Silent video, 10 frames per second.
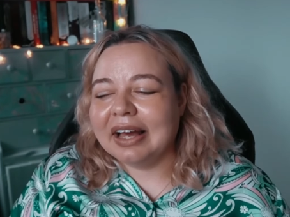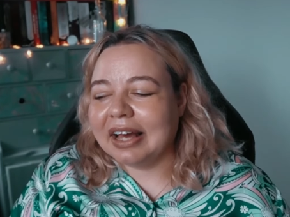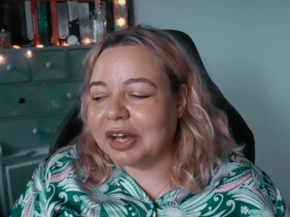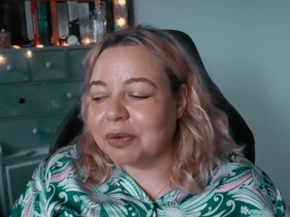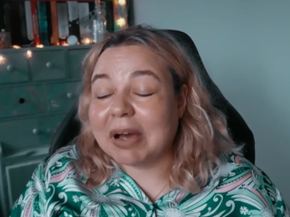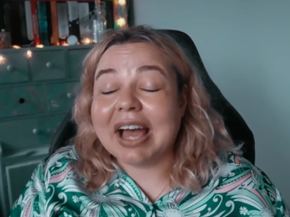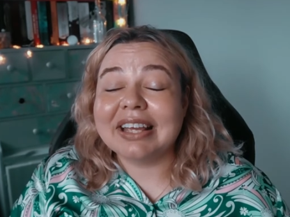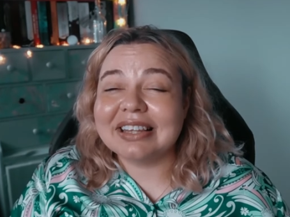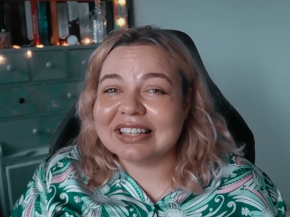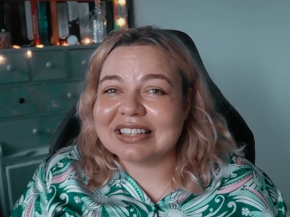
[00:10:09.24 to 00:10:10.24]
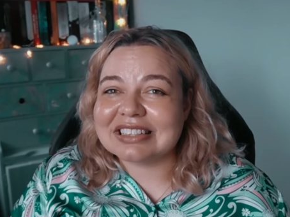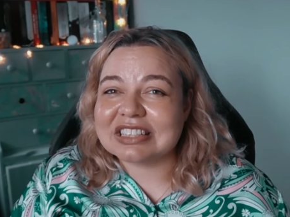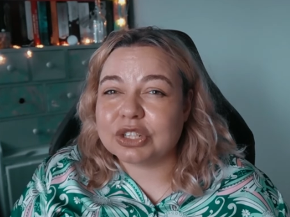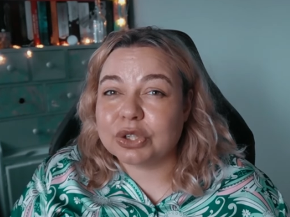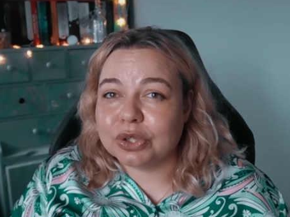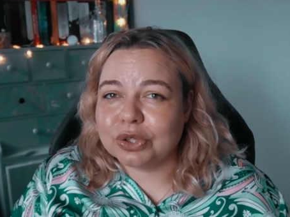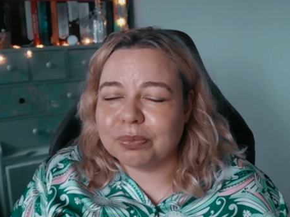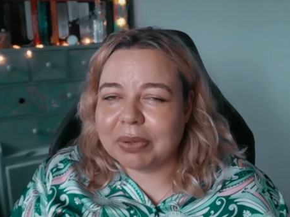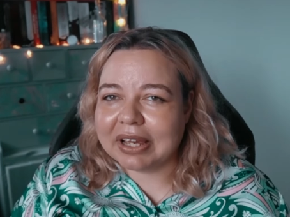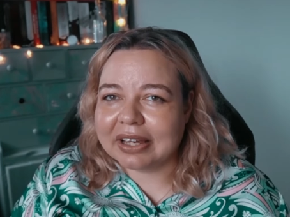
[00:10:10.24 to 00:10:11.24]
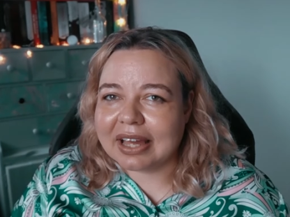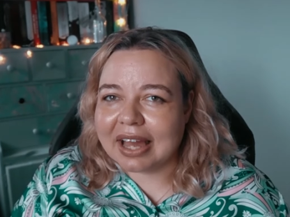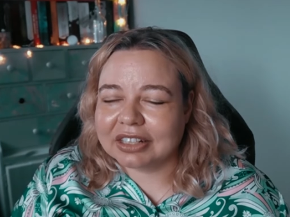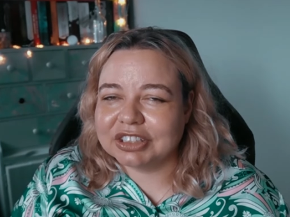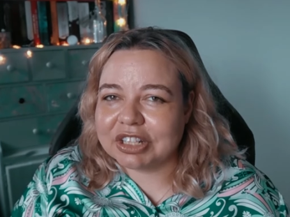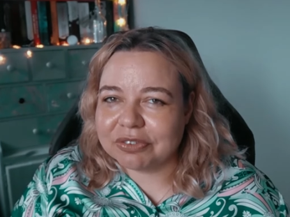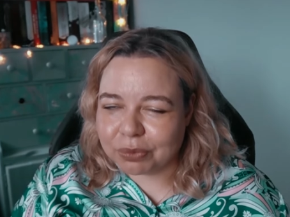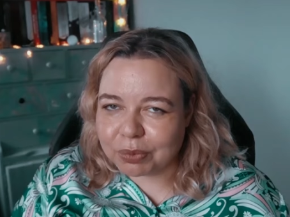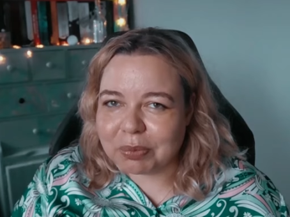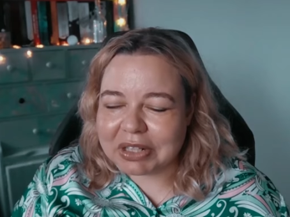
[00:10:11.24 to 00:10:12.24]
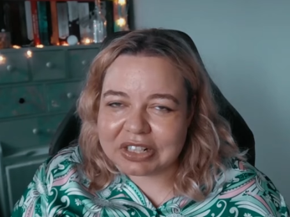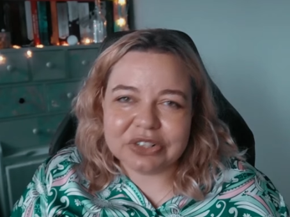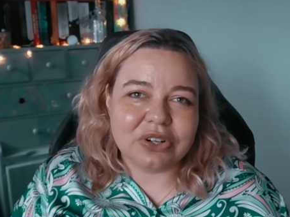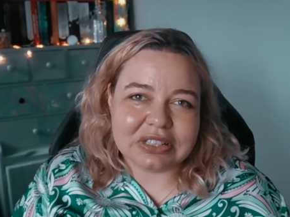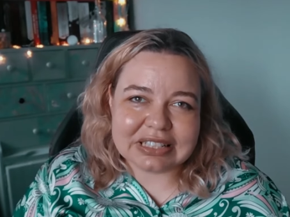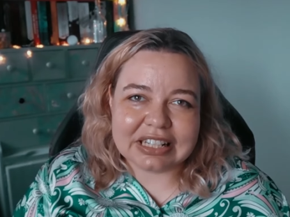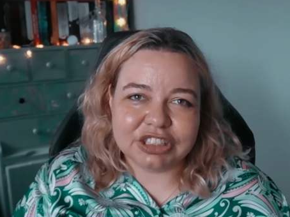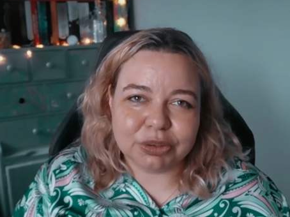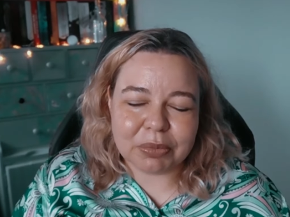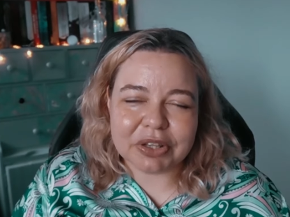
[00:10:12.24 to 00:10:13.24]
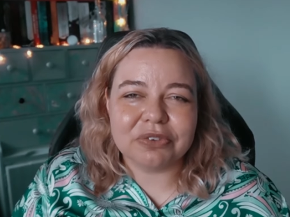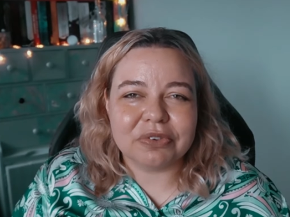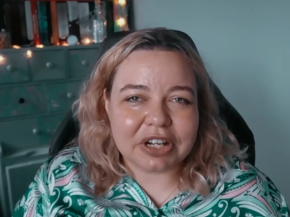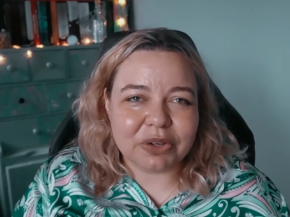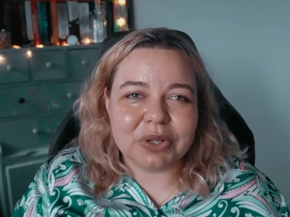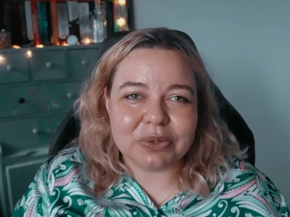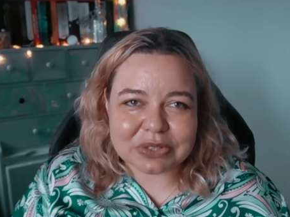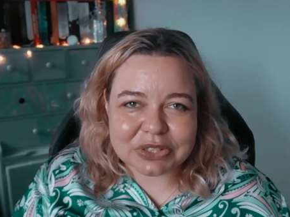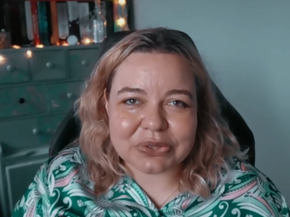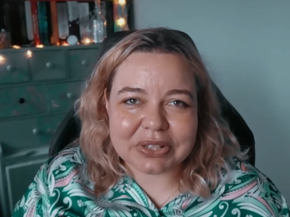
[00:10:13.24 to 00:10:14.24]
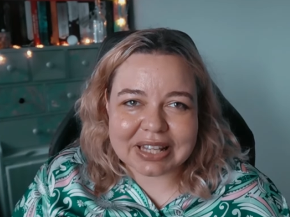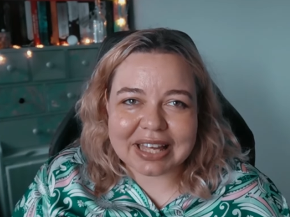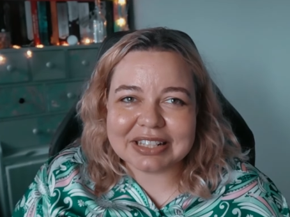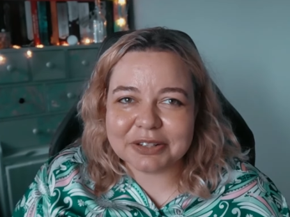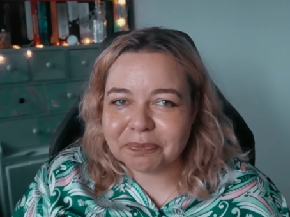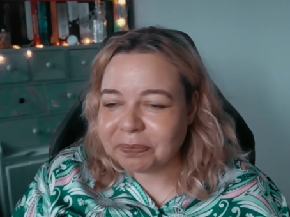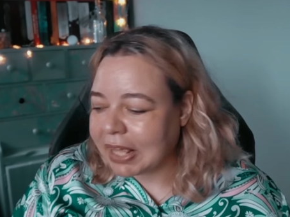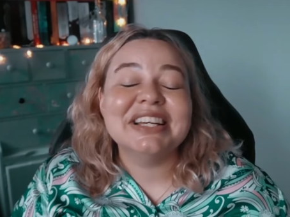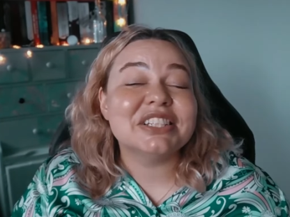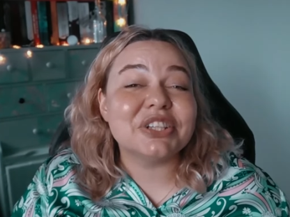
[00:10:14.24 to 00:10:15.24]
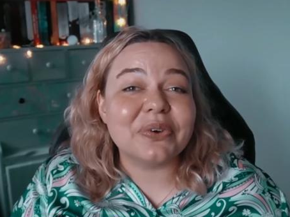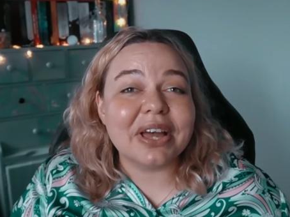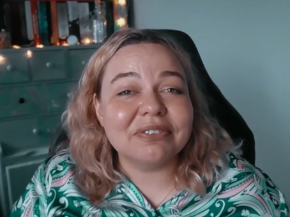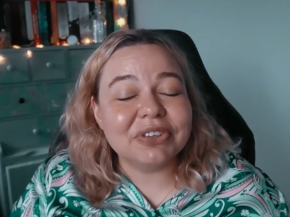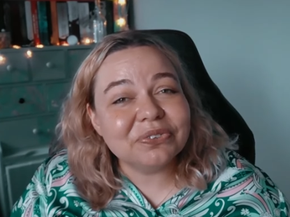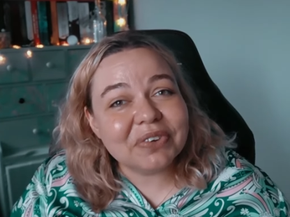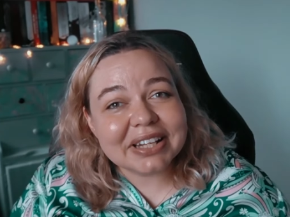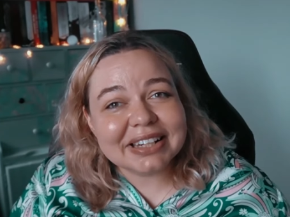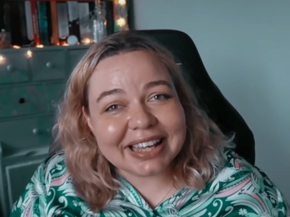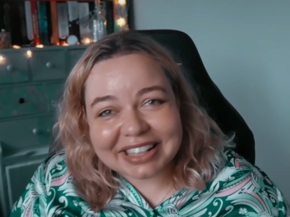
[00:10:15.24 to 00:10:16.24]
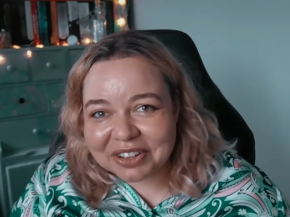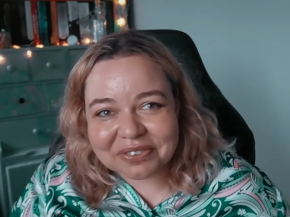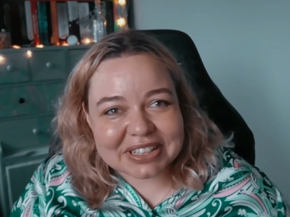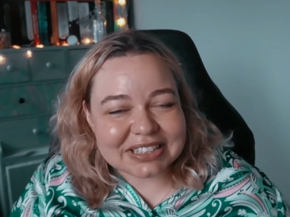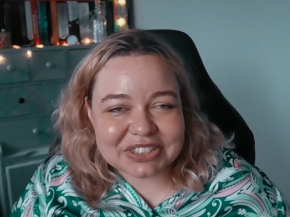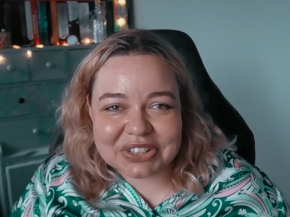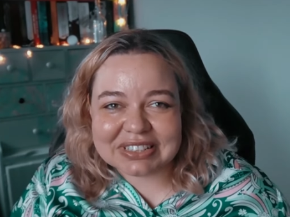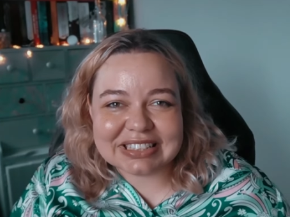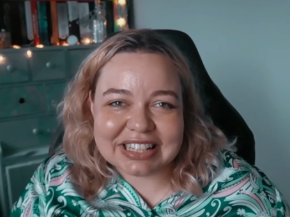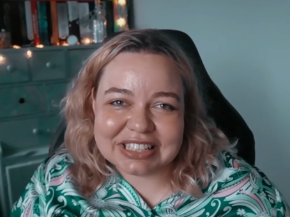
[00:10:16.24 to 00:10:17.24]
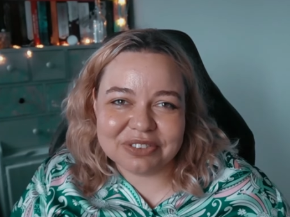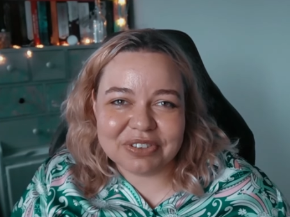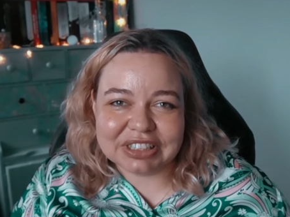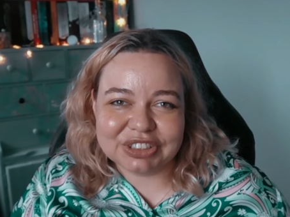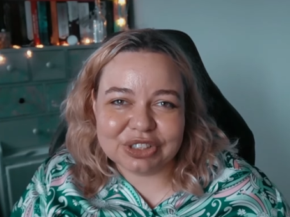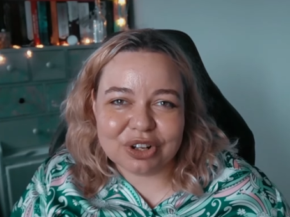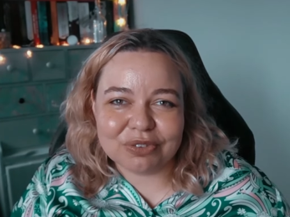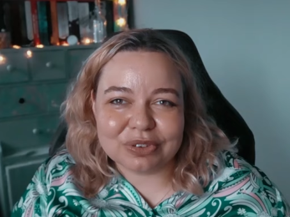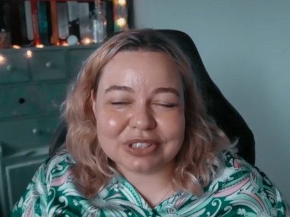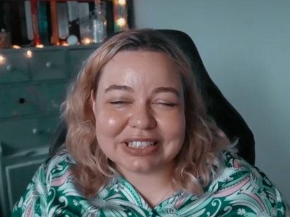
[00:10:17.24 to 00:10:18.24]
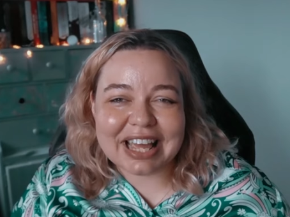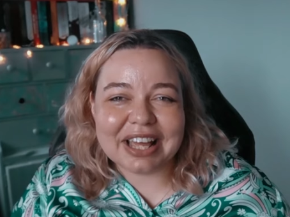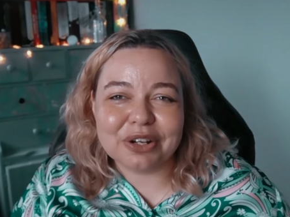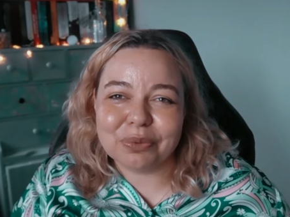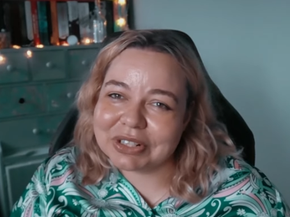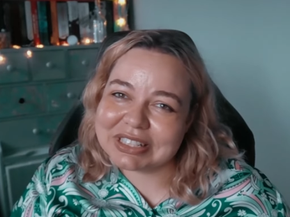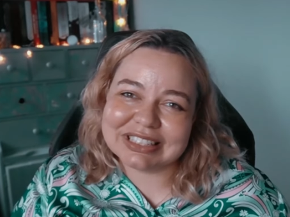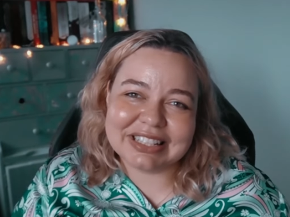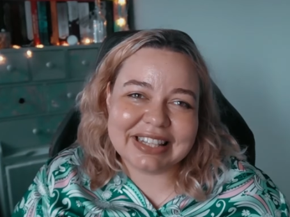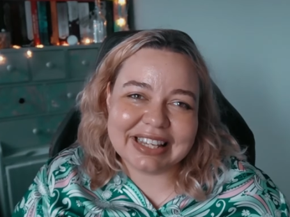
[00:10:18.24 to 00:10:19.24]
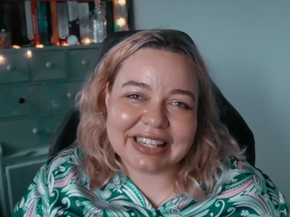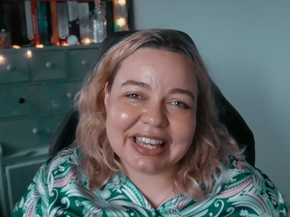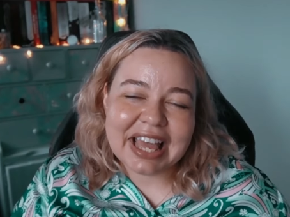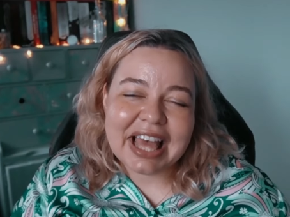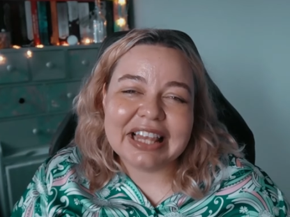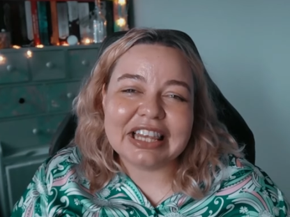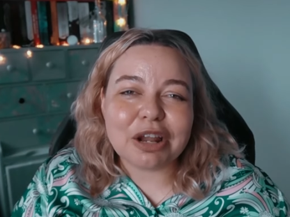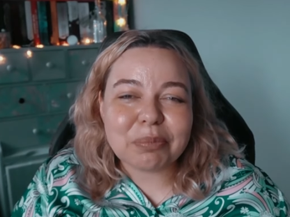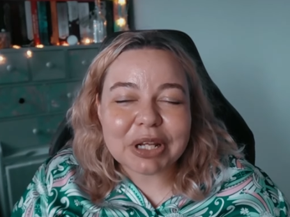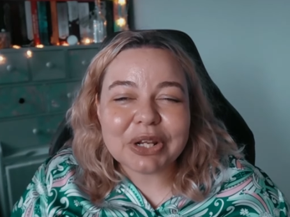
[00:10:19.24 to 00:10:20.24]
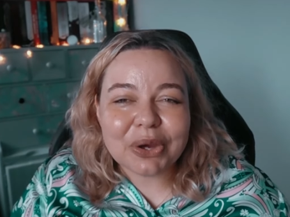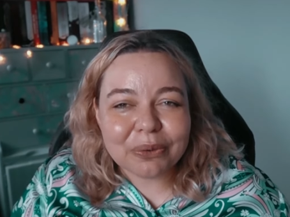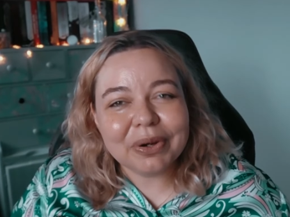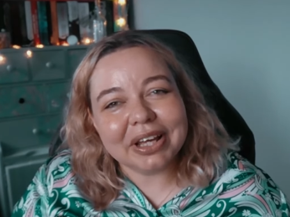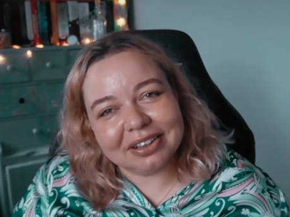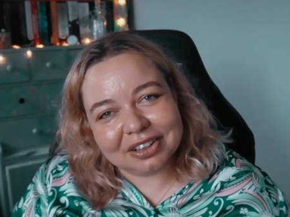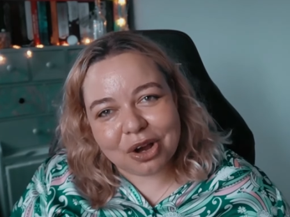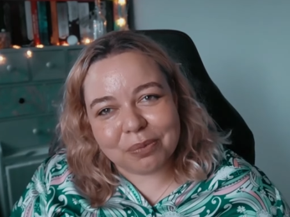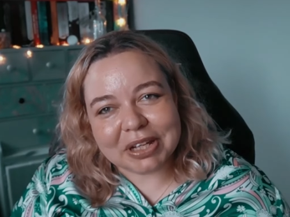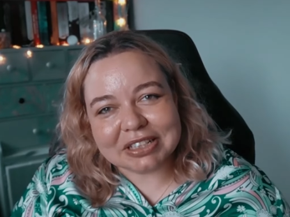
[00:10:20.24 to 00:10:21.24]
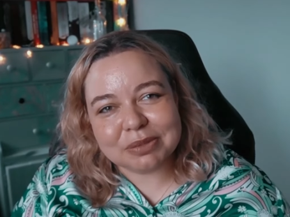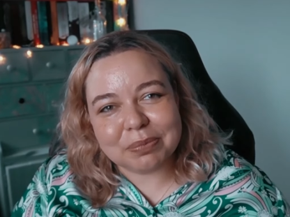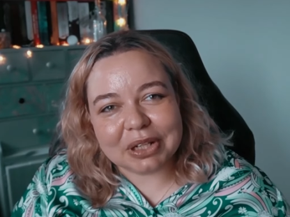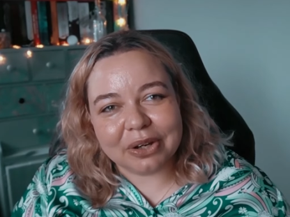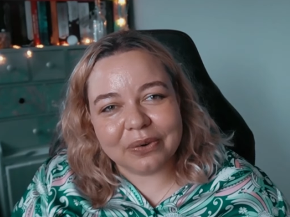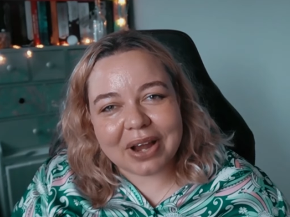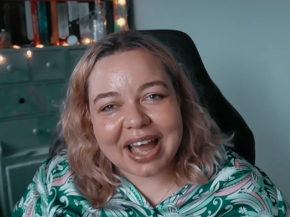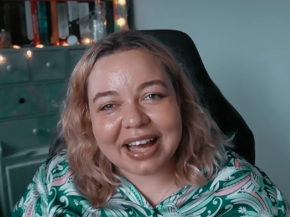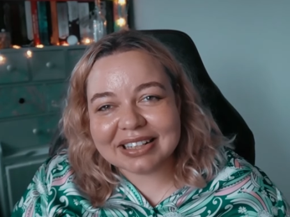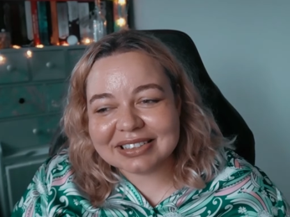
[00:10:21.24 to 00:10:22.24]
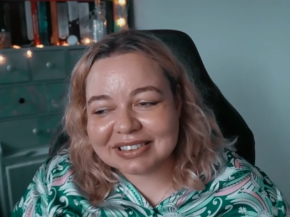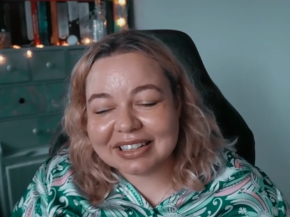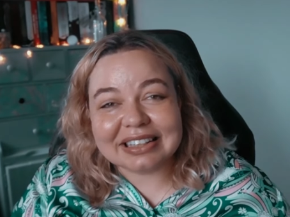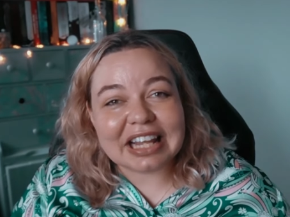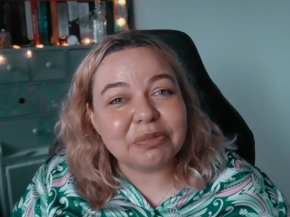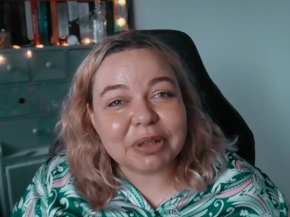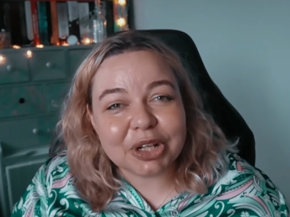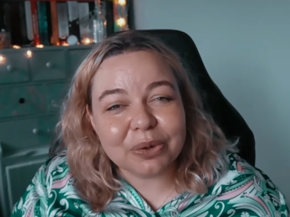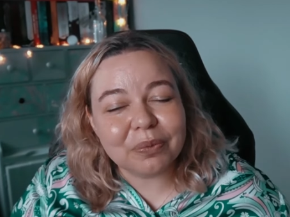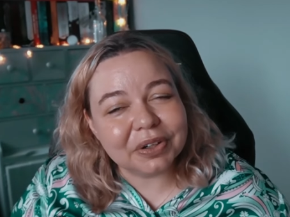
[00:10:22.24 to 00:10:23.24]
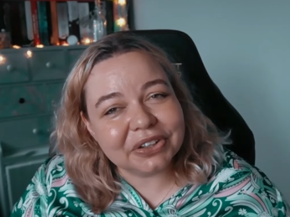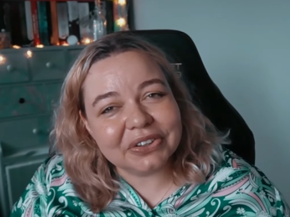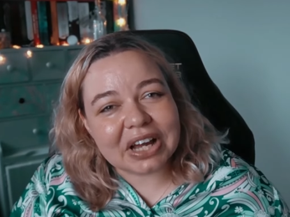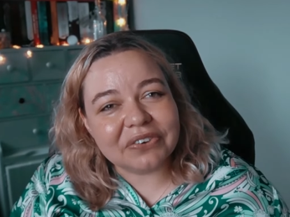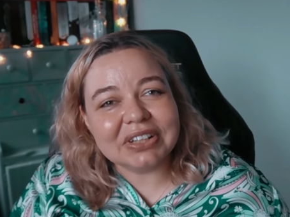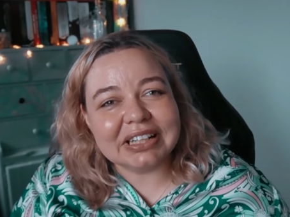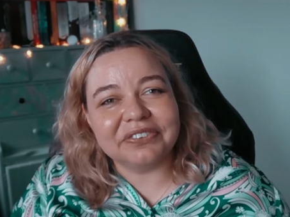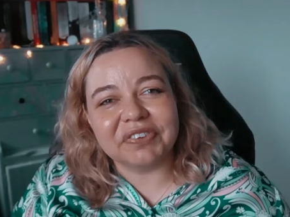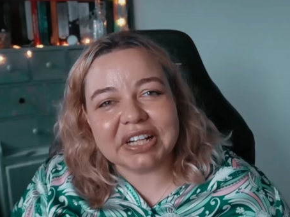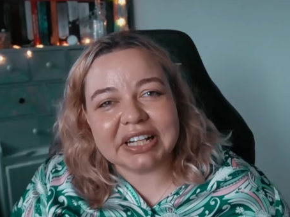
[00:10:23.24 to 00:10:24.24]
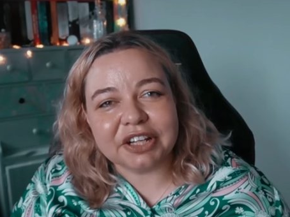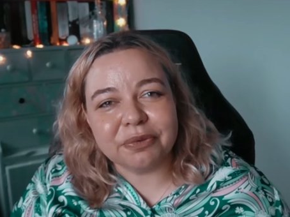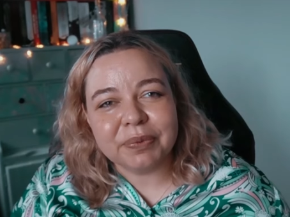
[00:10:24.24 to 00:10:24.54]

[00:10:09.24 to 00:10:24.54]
I think this is a good pick, actually, for Women in Translation Month, for anyone who's doing that. So have you read any of these translated fiction novels, and what did you think? Let me know in the comments below, and let me know what you're currently reading.